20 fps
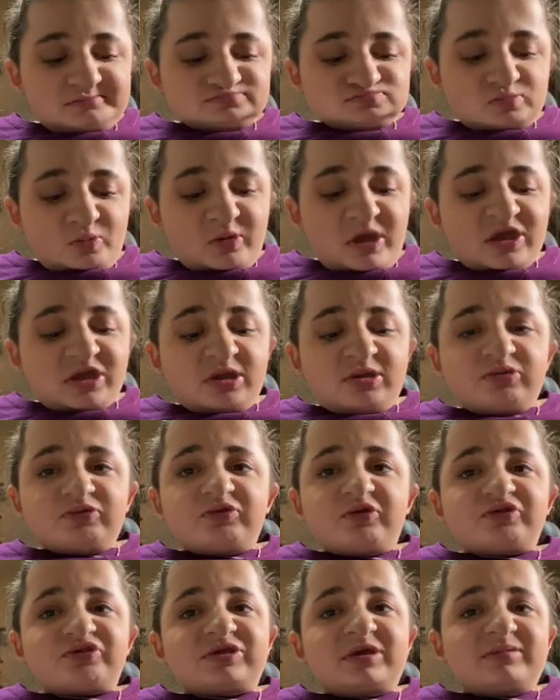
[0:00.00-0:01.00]
why can't you
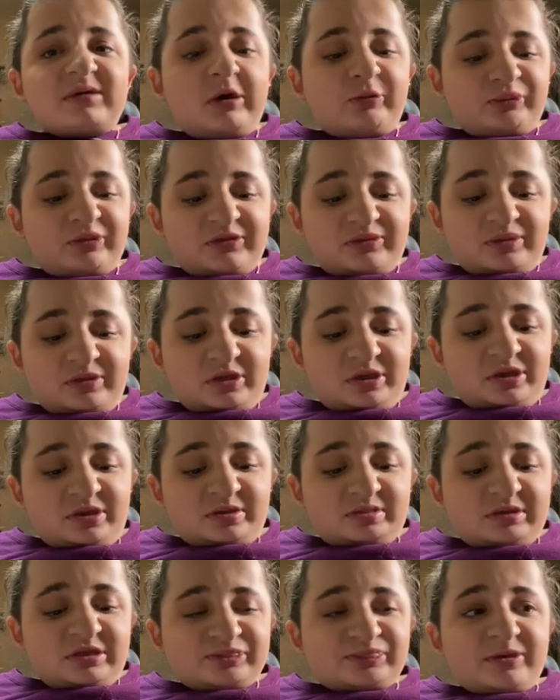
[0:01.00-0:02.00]
just give out the,
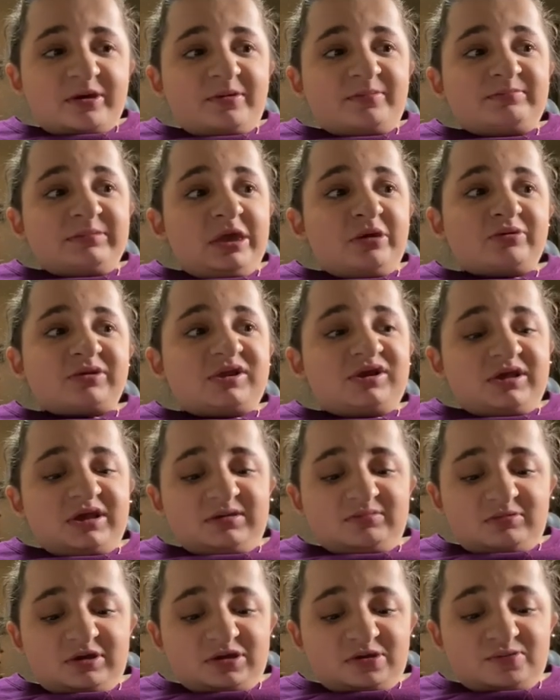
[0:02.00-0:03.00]
like, the American name?
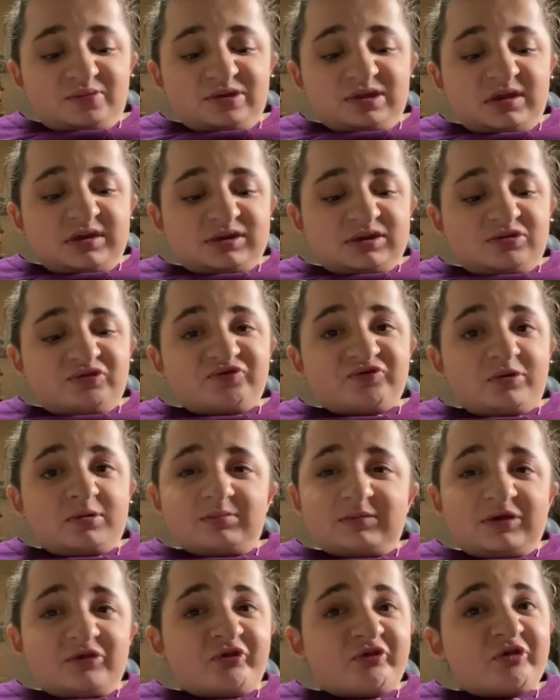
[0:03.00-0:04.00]
Like, we ain't in
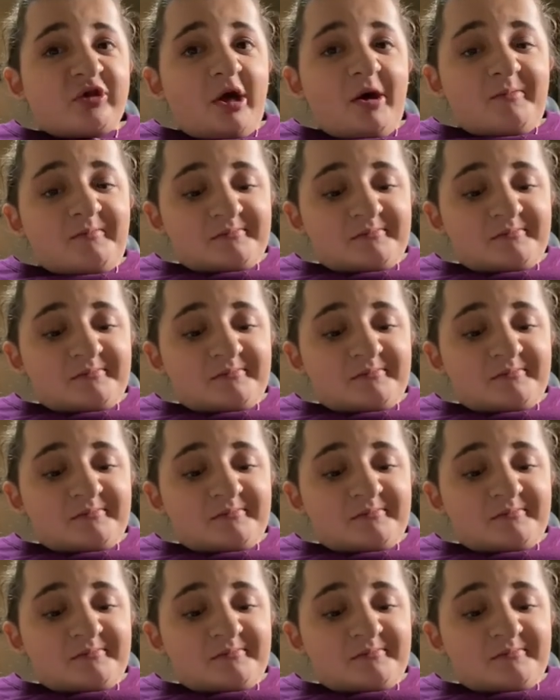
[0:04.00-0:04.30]
German, so.